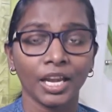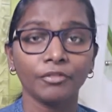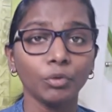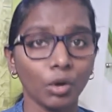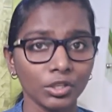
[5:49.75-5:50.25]

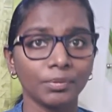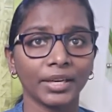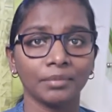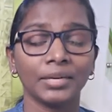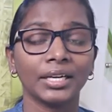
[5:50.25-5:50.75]
If you want to
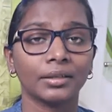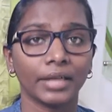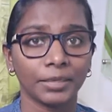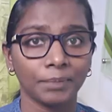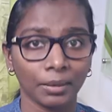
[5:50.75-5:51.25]
become a
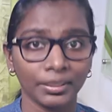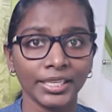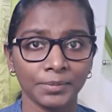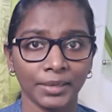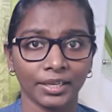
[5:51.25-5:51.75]
great
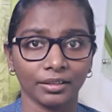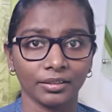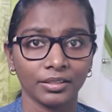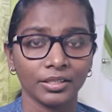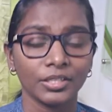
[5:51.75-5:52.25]
public speaker,
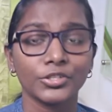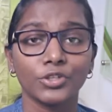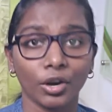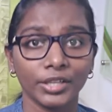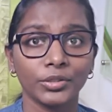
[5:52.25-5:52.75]

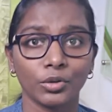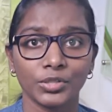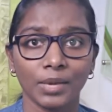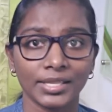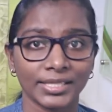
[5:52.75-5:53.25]
join
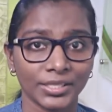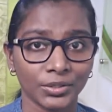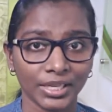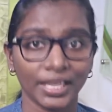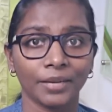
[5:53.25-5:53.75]
Toastmasters
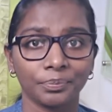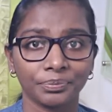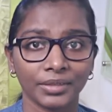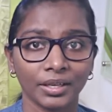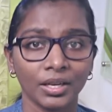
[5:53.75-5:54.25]
today.
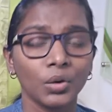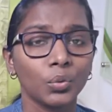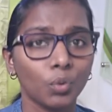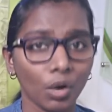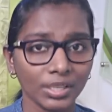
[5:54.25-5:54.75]

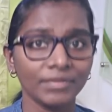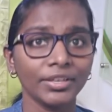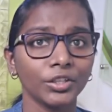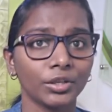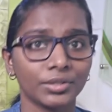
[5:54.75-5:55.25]

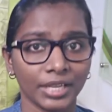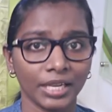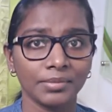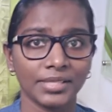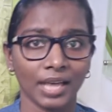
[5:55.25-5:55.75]
Whatever your
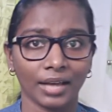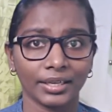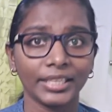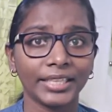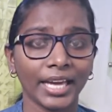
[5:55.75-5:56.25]
dreams are,
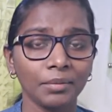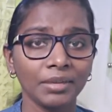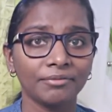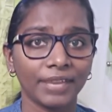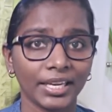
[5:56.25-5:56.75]
it can
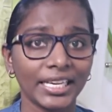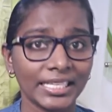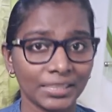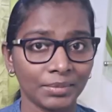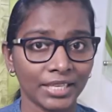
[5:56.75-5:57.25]
be very
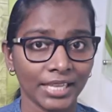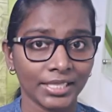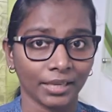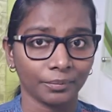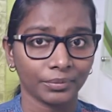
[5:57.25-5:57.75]

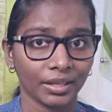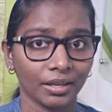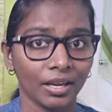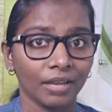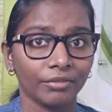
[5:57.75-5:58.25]
intimidating
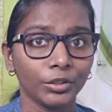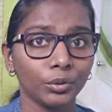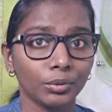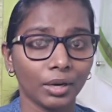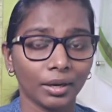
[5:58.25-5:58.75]
when
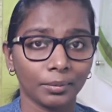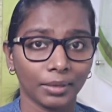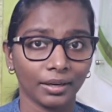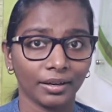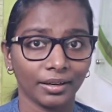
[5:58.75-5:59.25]
you
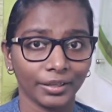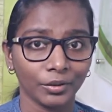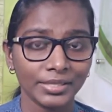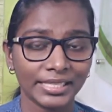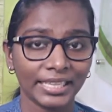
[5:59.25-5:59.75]

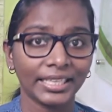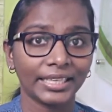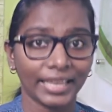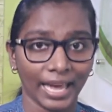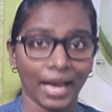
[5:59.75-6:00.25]
see
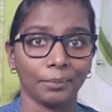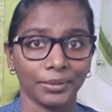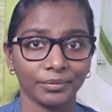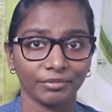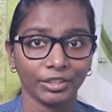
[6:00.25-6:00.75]
the
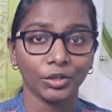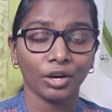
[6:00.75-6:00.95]
gap when